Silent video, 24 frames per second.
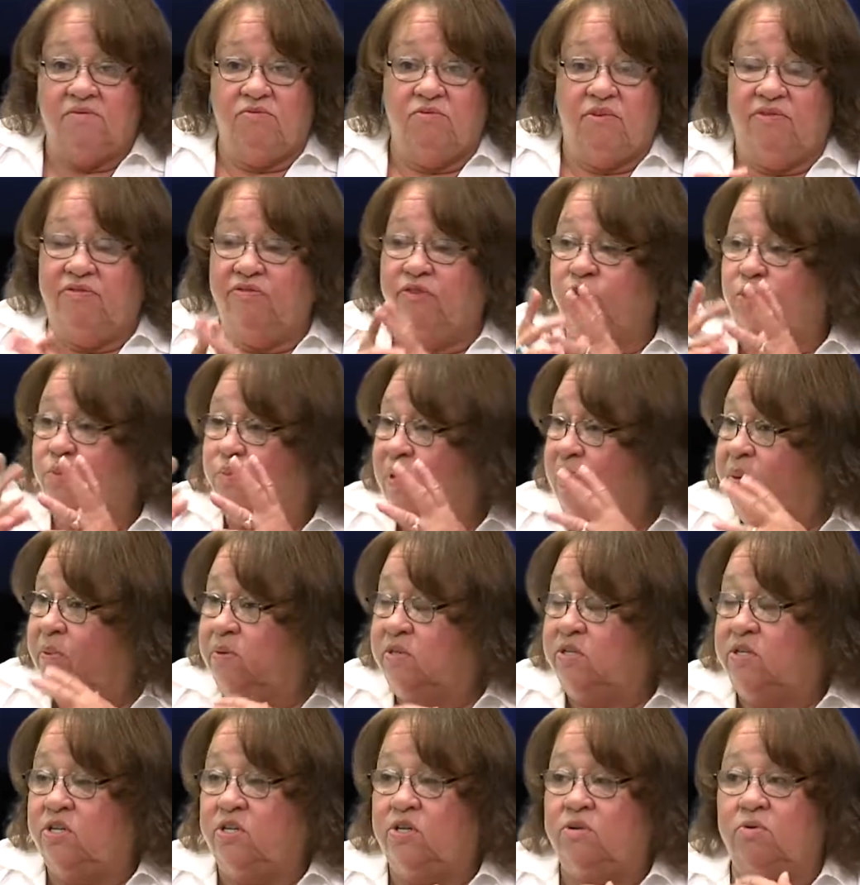refer people
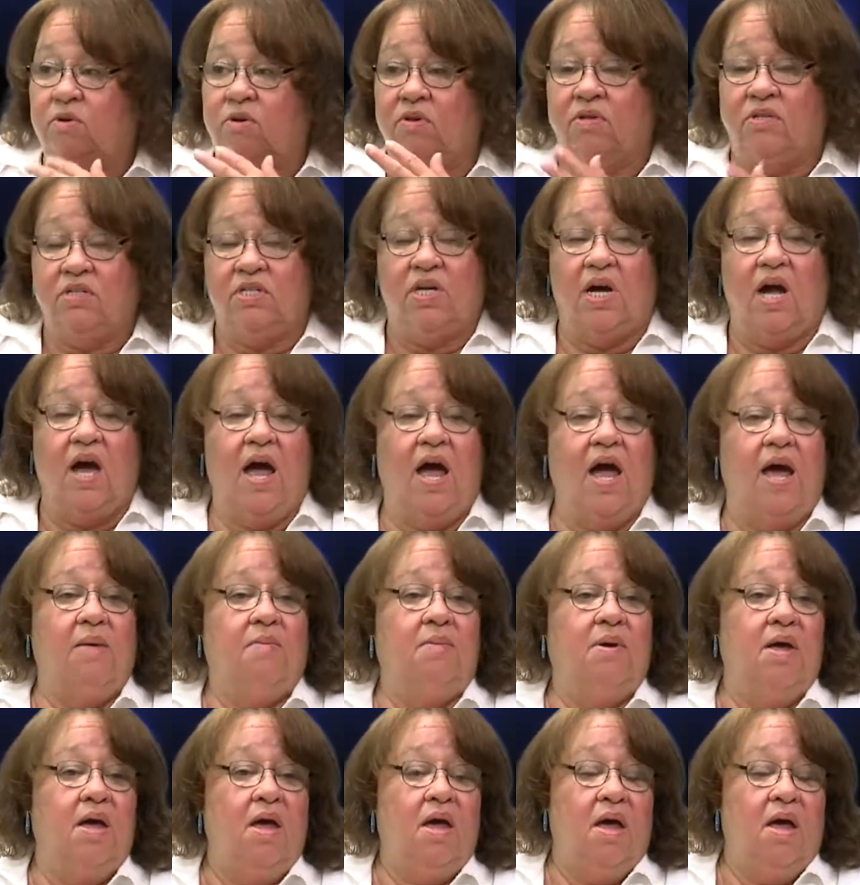to you all the time,